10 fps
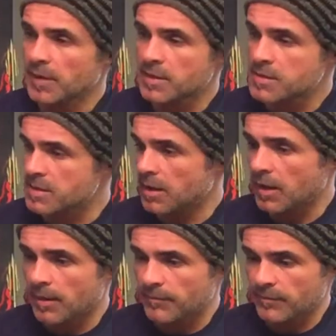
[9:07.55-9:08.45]
It's
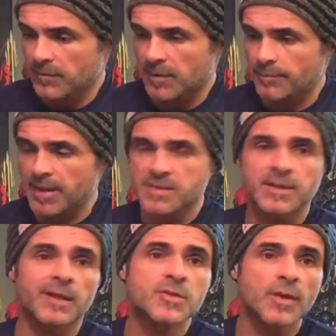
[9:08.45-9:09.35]
the base
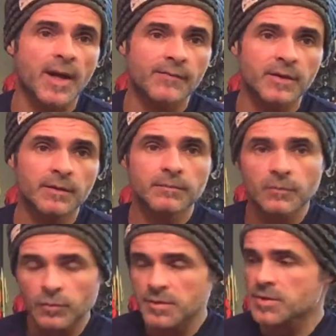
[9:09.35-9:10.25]
is not too heavy,
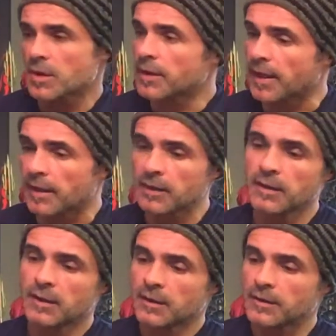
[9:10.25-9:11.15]
which is okay.
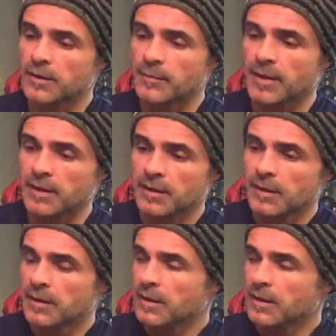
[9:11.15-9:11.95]
You know what I mean?